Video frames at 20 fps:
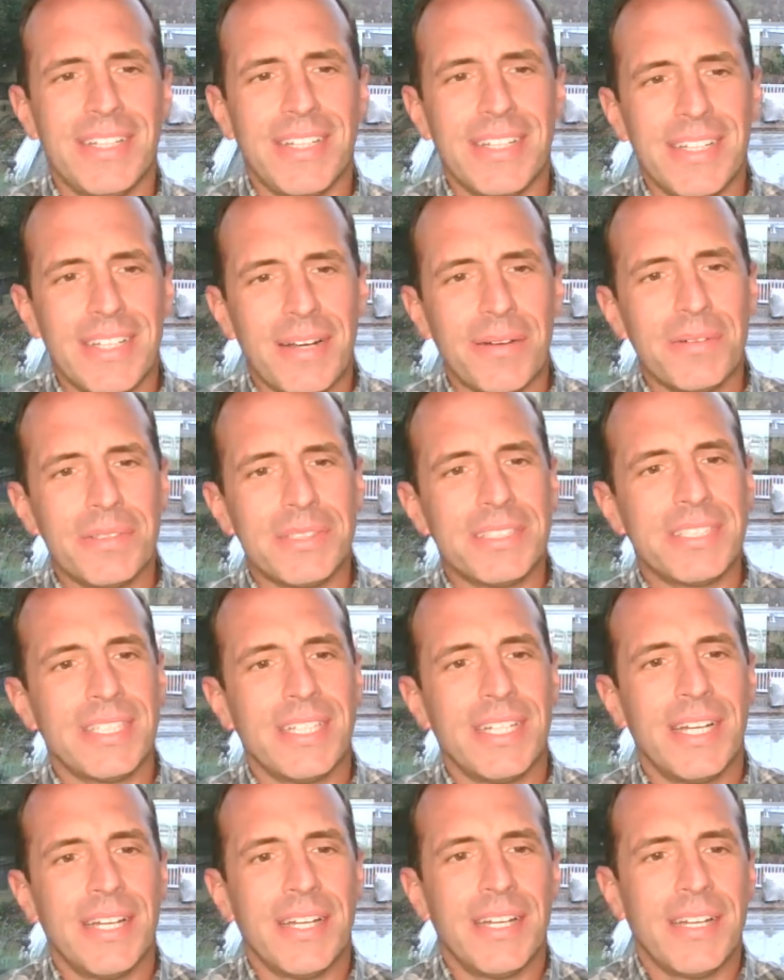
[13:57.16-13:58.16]
That was
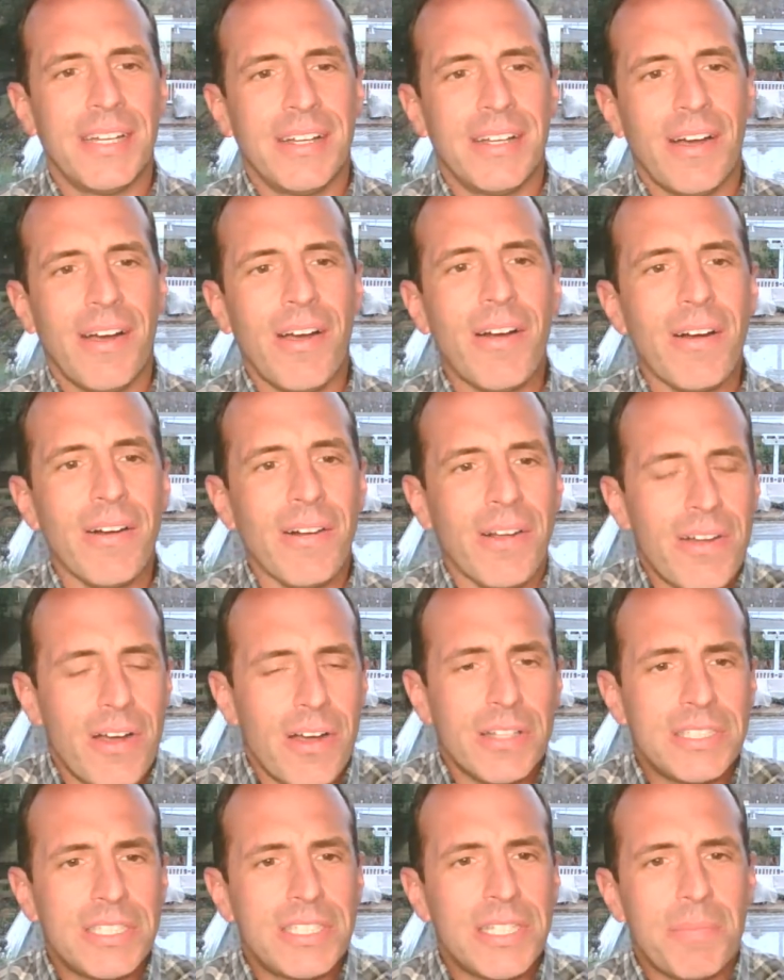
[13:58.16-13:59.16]
our
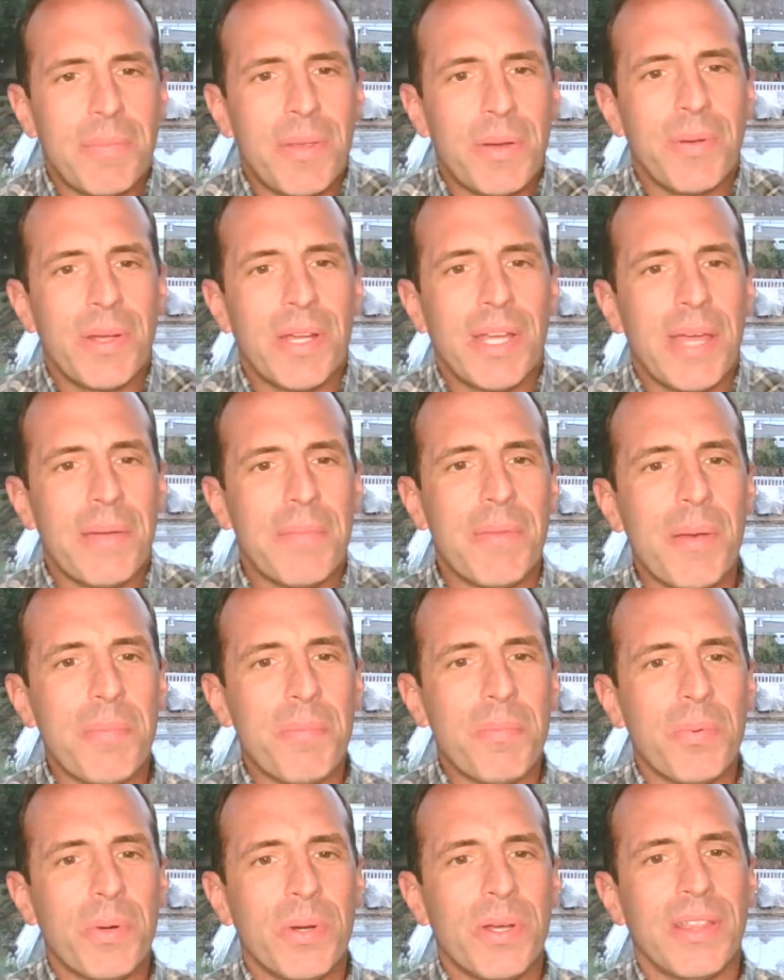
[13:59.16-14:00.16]
concept that we came
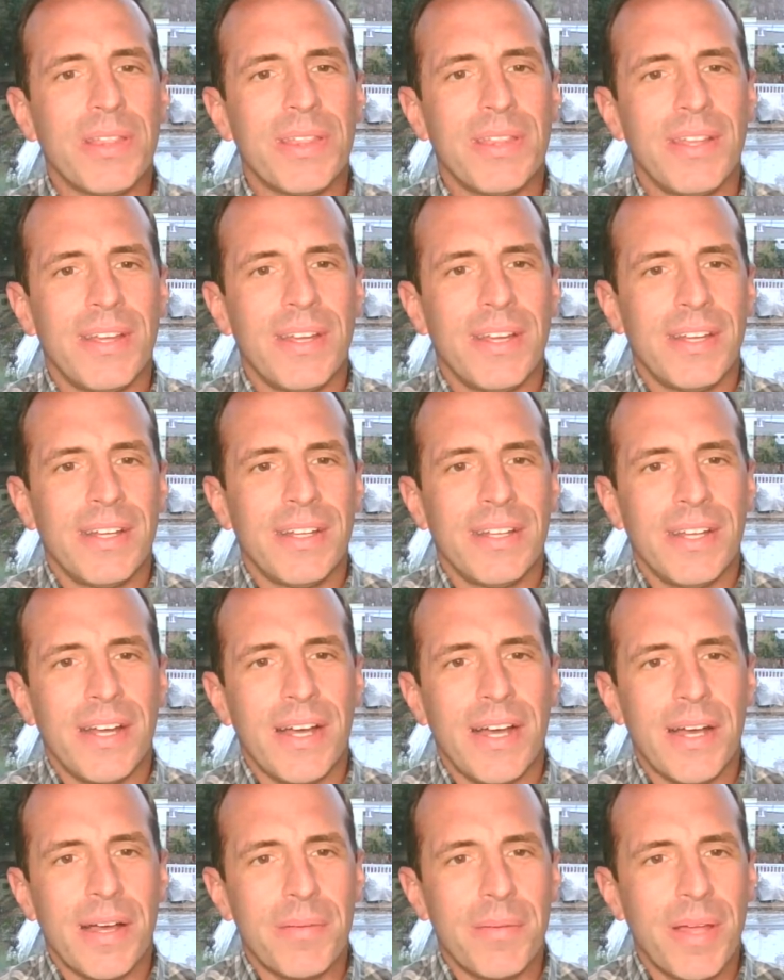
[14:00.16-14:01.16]
up with,
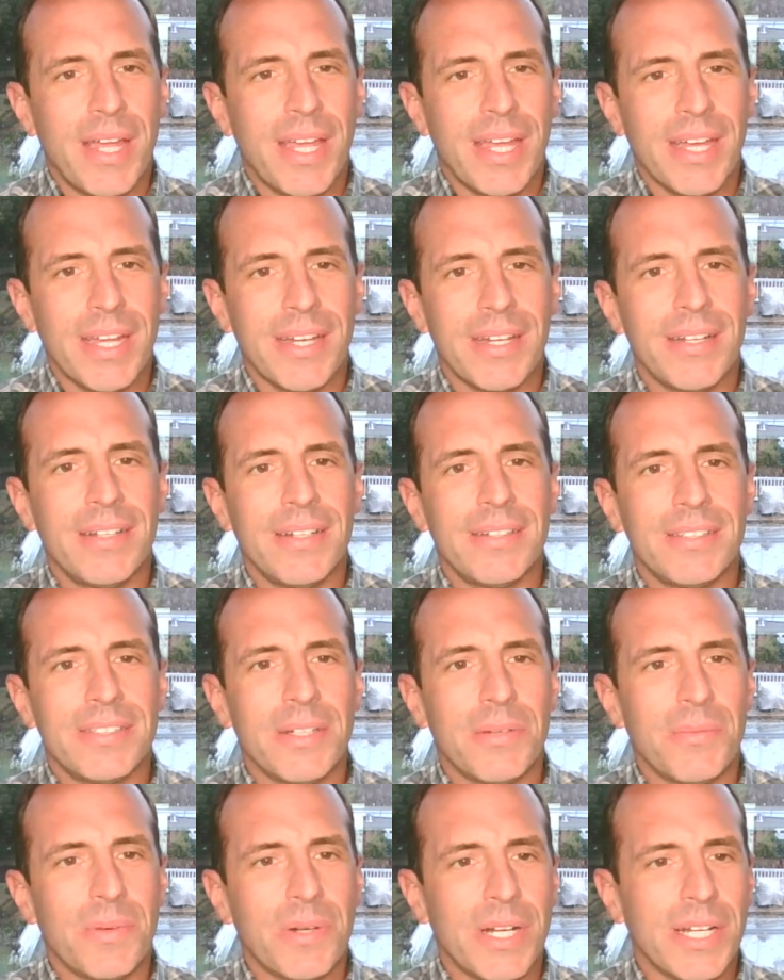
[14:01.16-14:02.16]
and
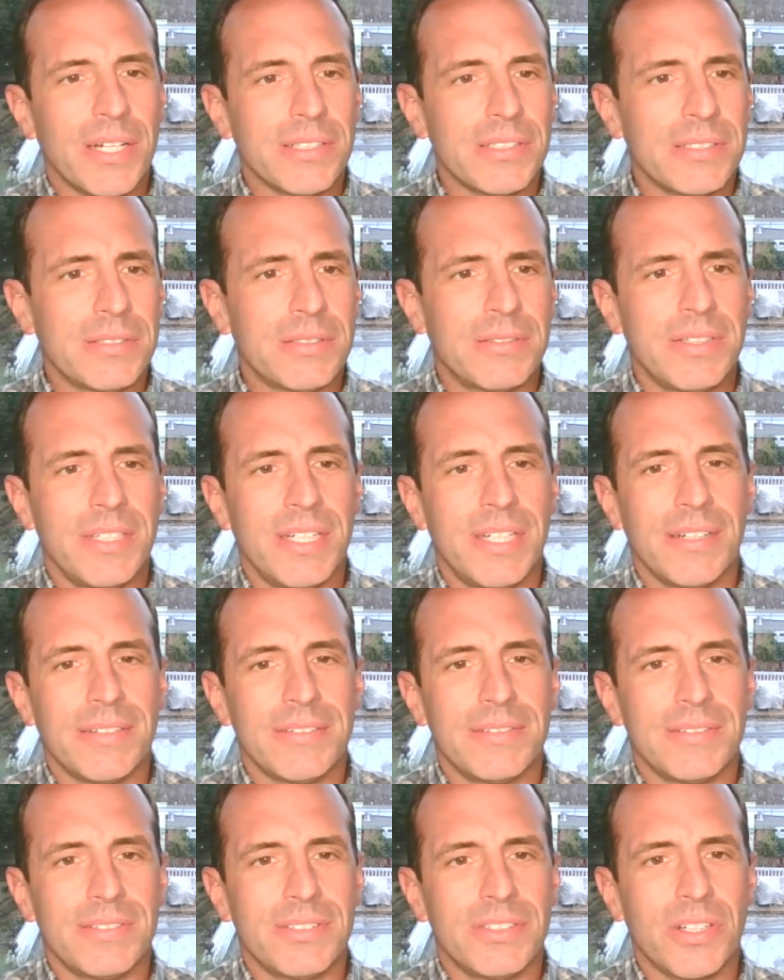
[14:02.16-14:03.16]
someone else,
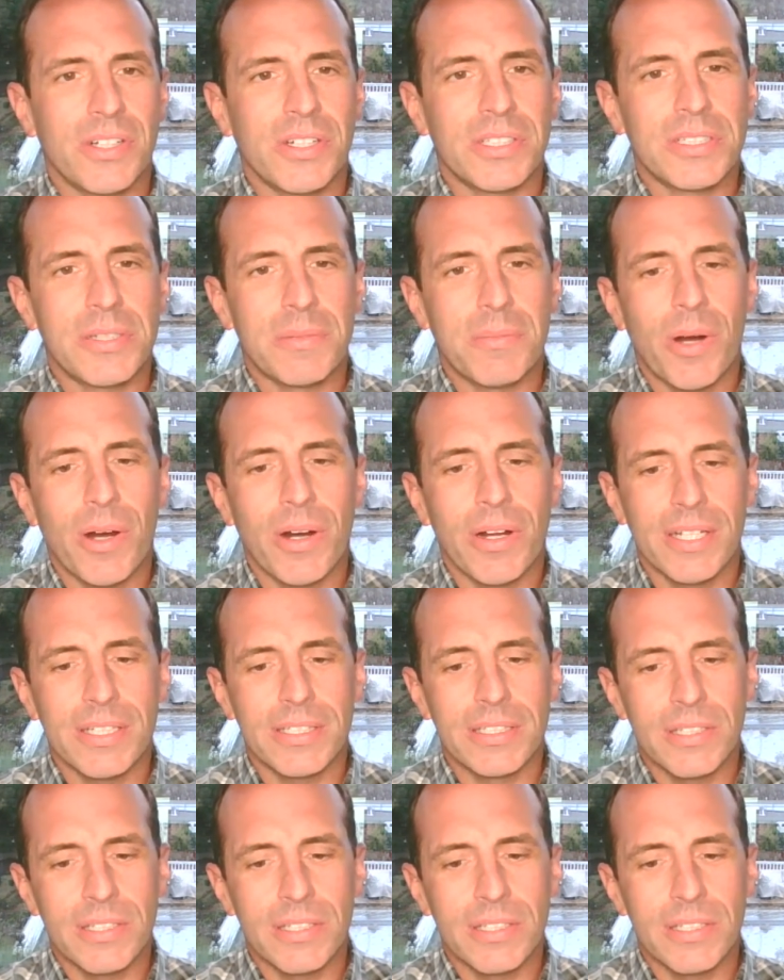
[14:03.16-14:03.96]
took it to market.